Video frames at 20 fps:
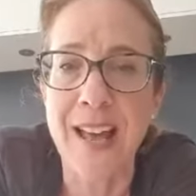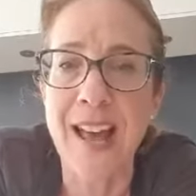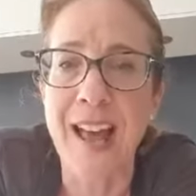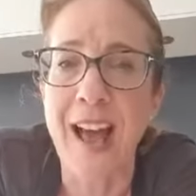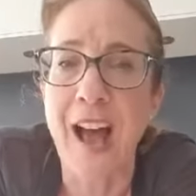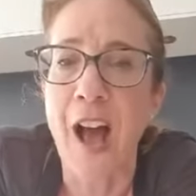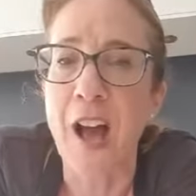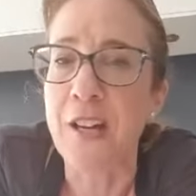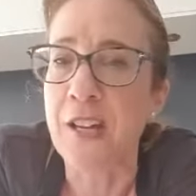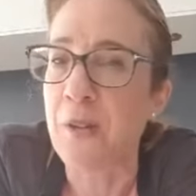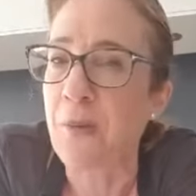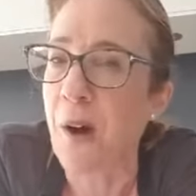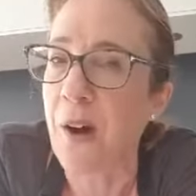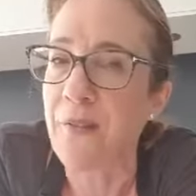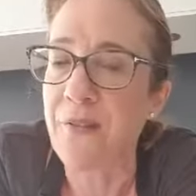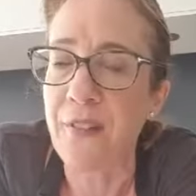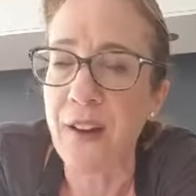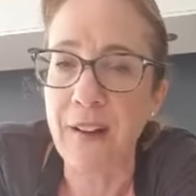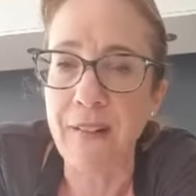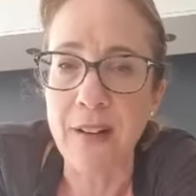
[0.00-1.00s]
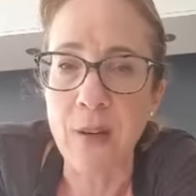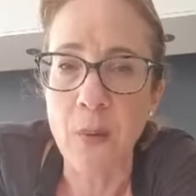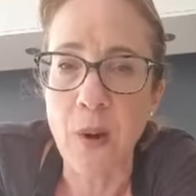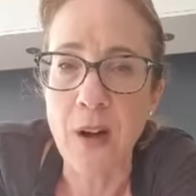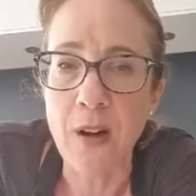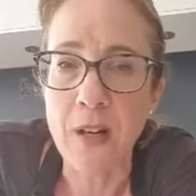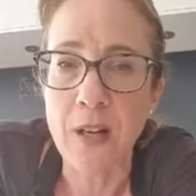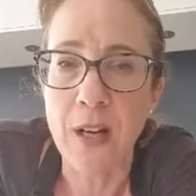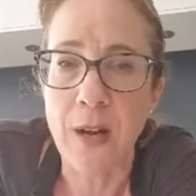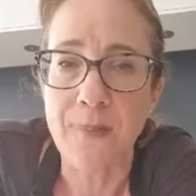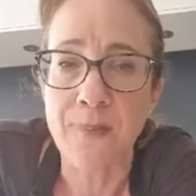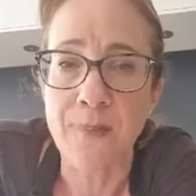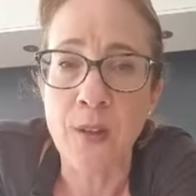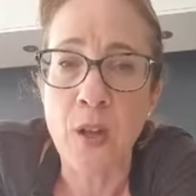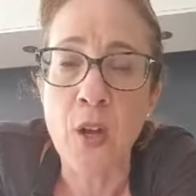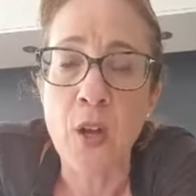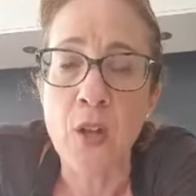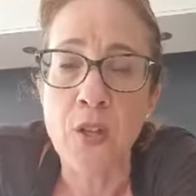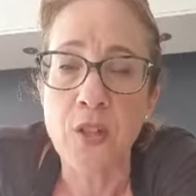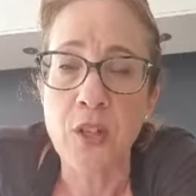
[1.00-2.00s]
You are very welcome.
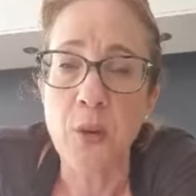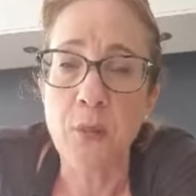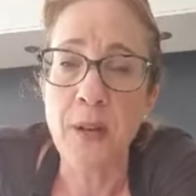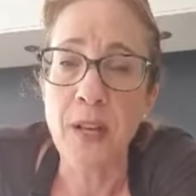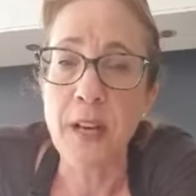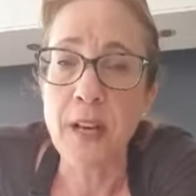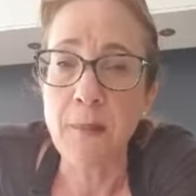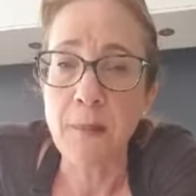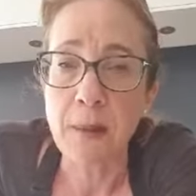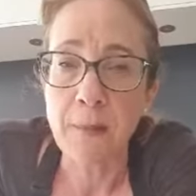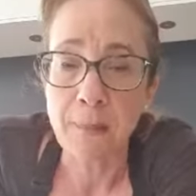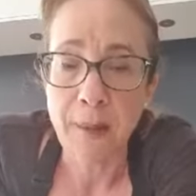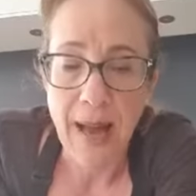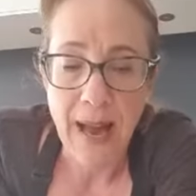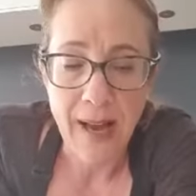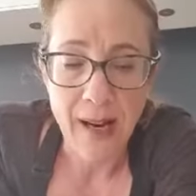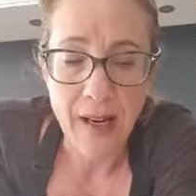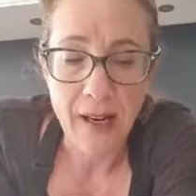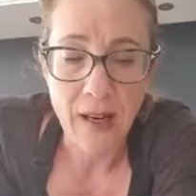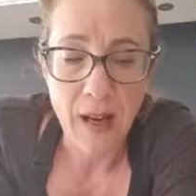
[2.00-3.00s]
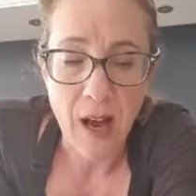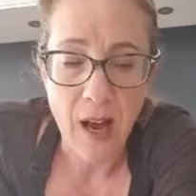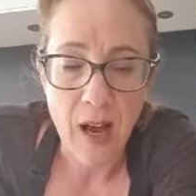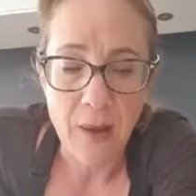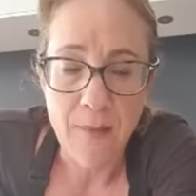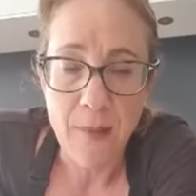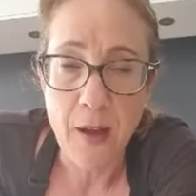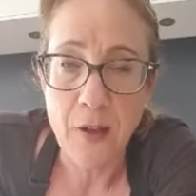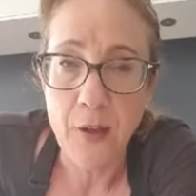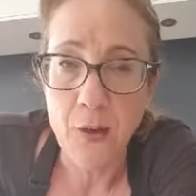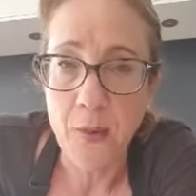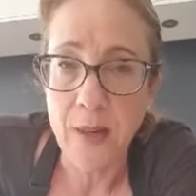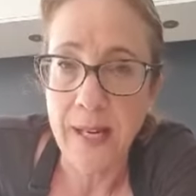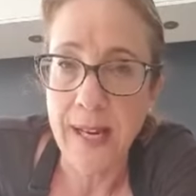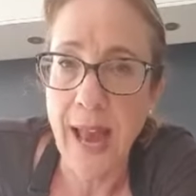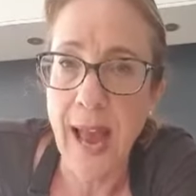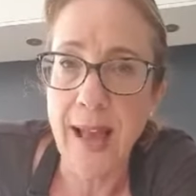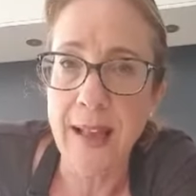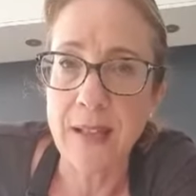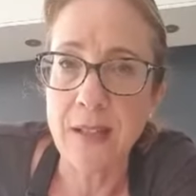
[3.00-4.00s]
So we're going to be back at the
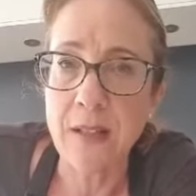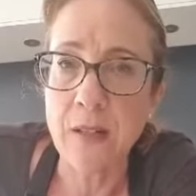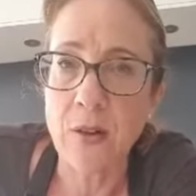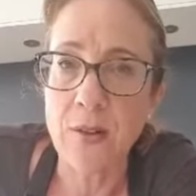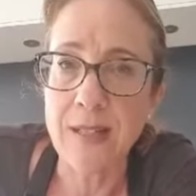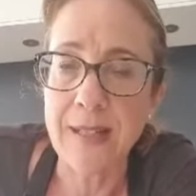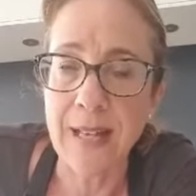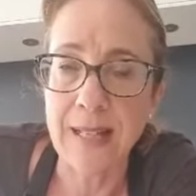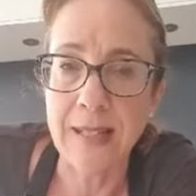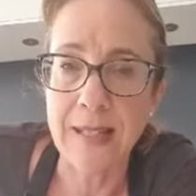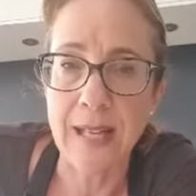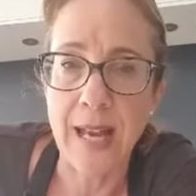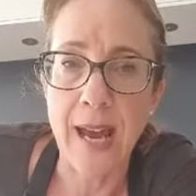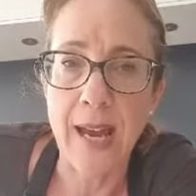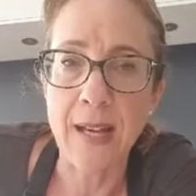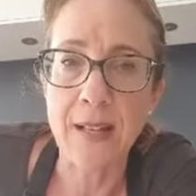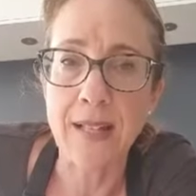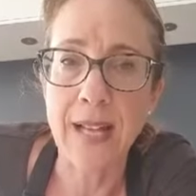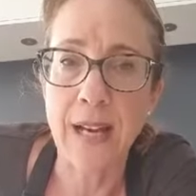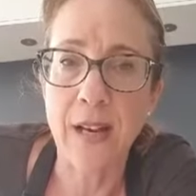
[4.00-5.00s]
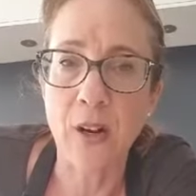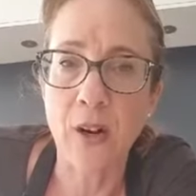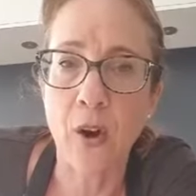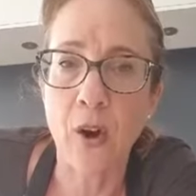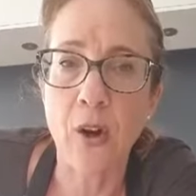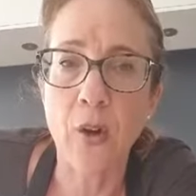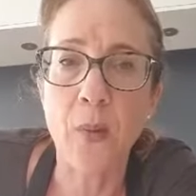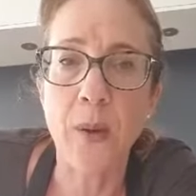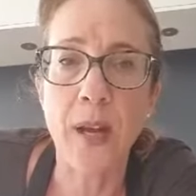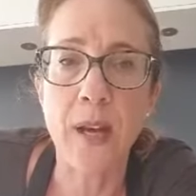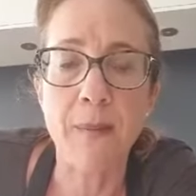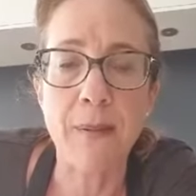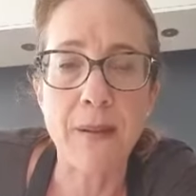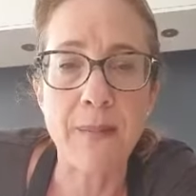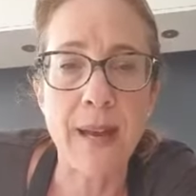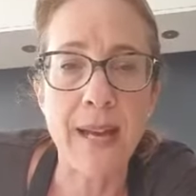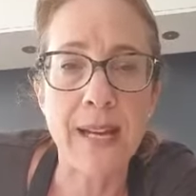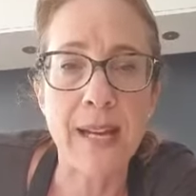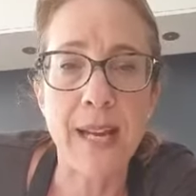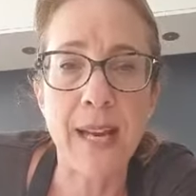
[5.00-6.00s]
weekend on Saturday, 10 o'clock. We're going to be
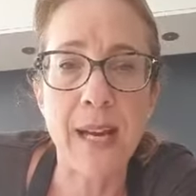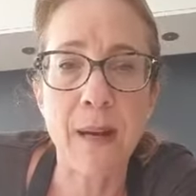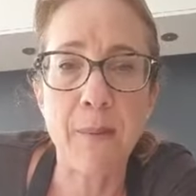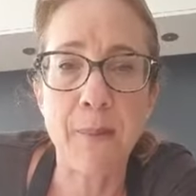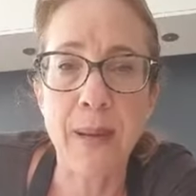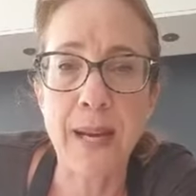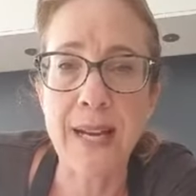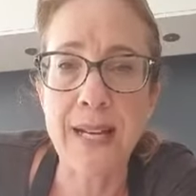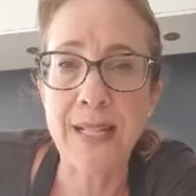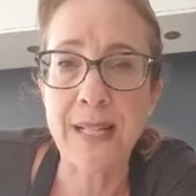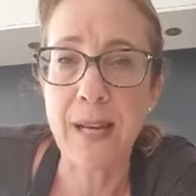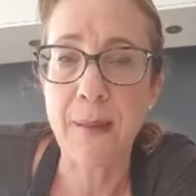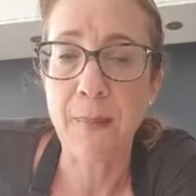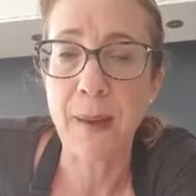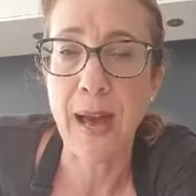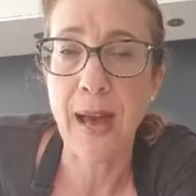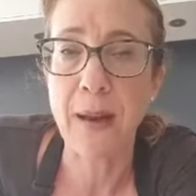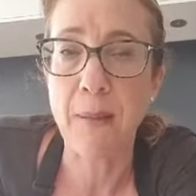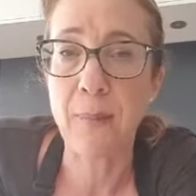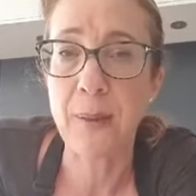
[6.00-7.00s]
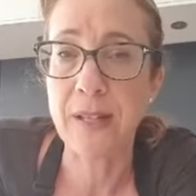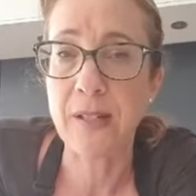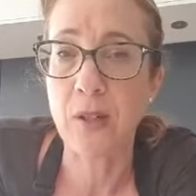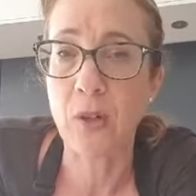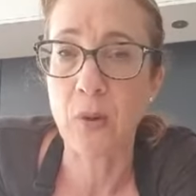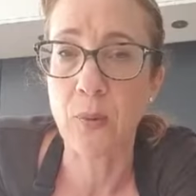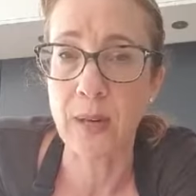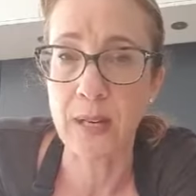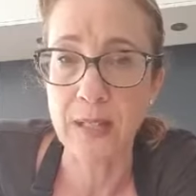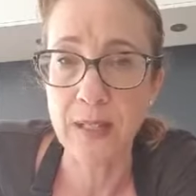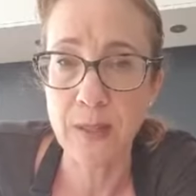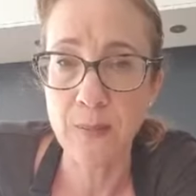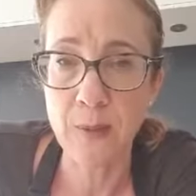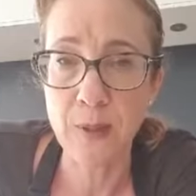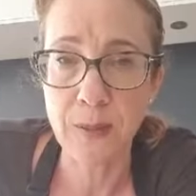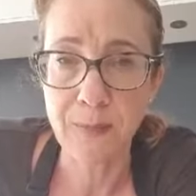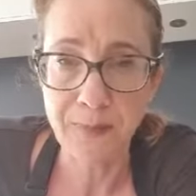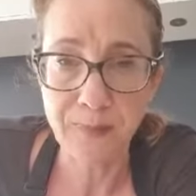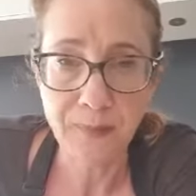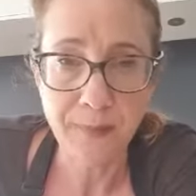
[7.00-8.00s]
making pea dip and pita crisps.
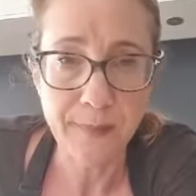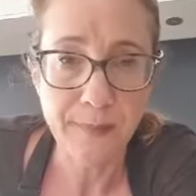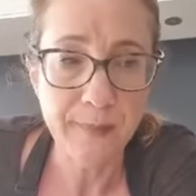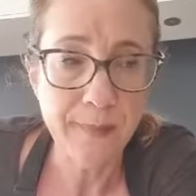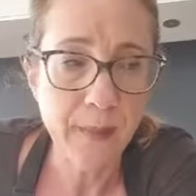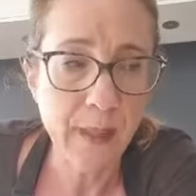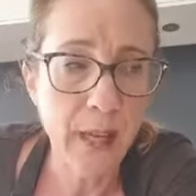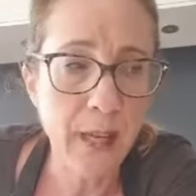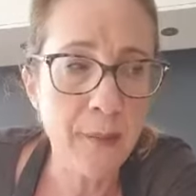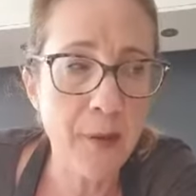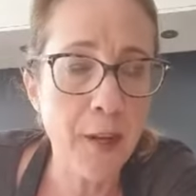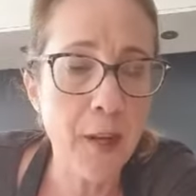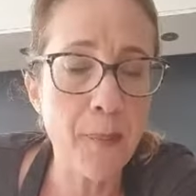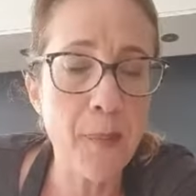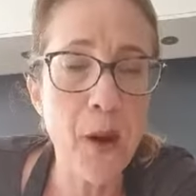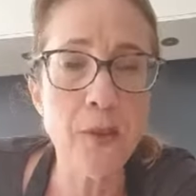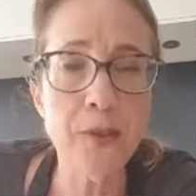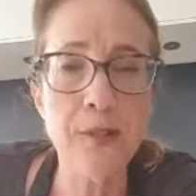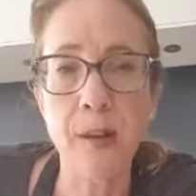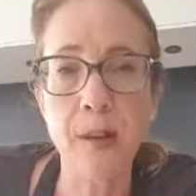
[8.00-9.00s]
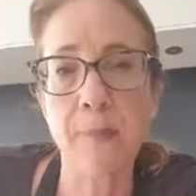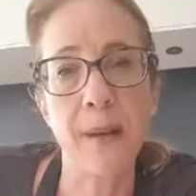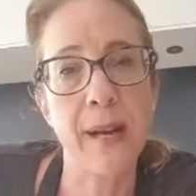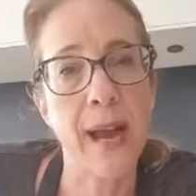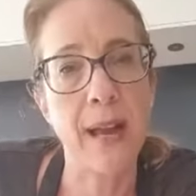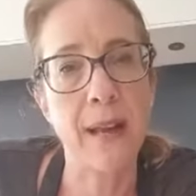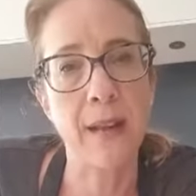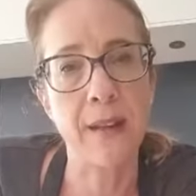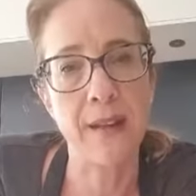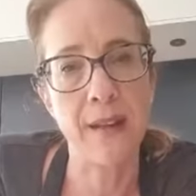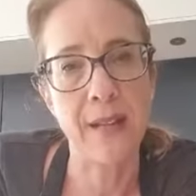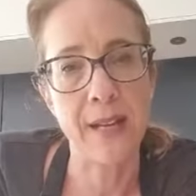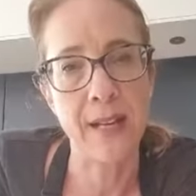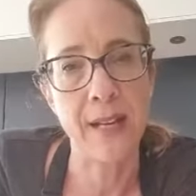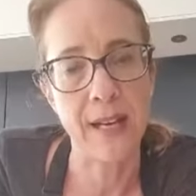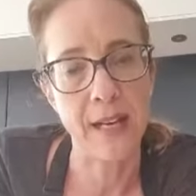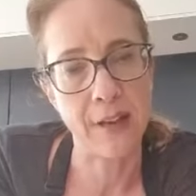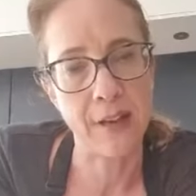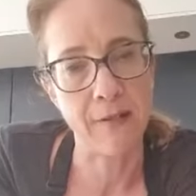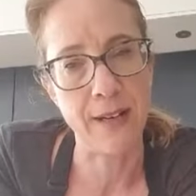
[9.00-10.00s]
I'm going to post up again
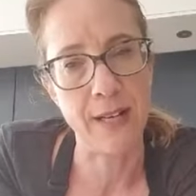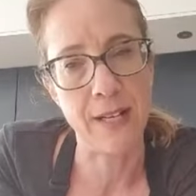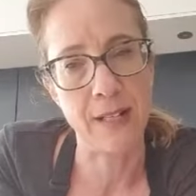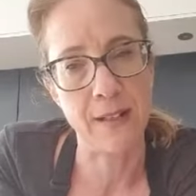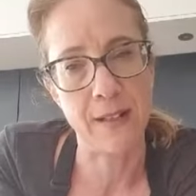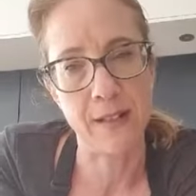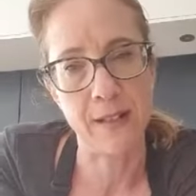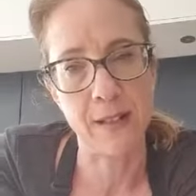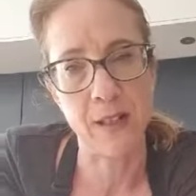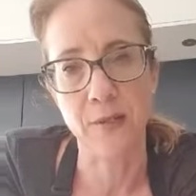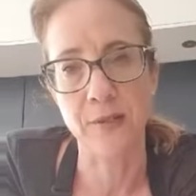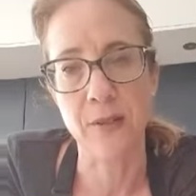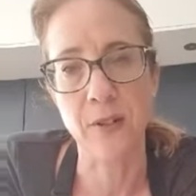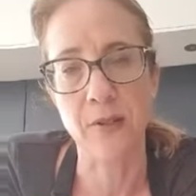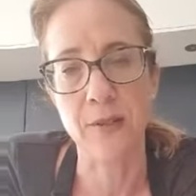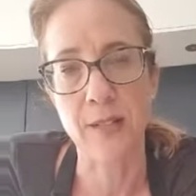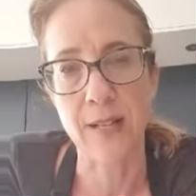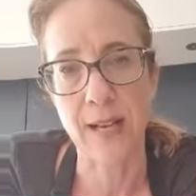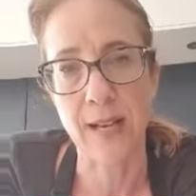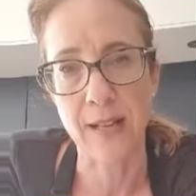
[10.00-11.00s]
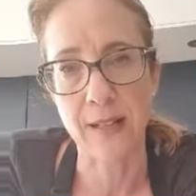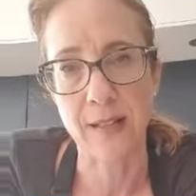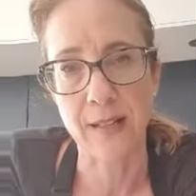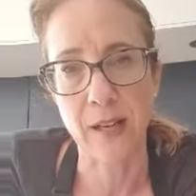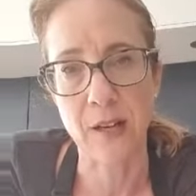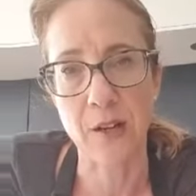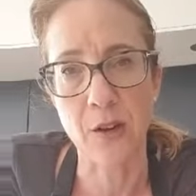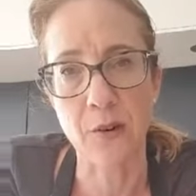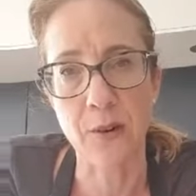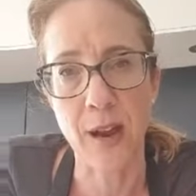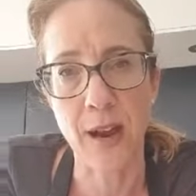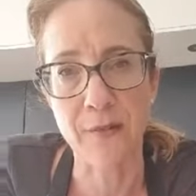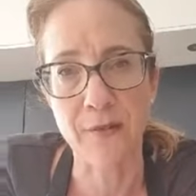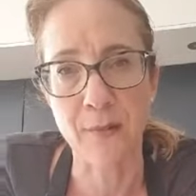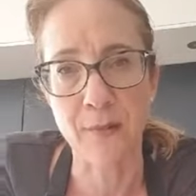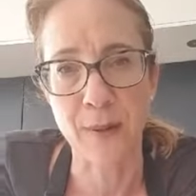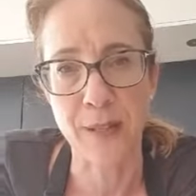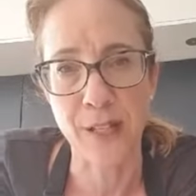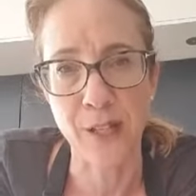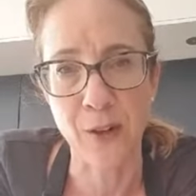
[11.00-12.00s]
the ingredients and stuff you'll need, because I know not
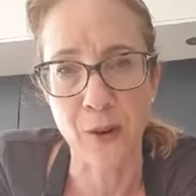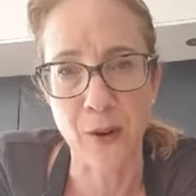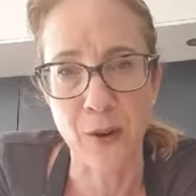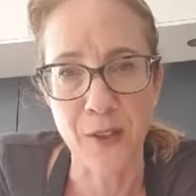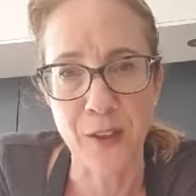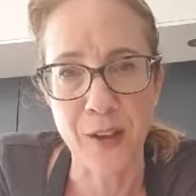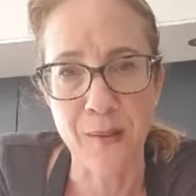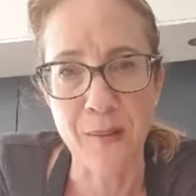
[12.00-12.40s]
everybody got them.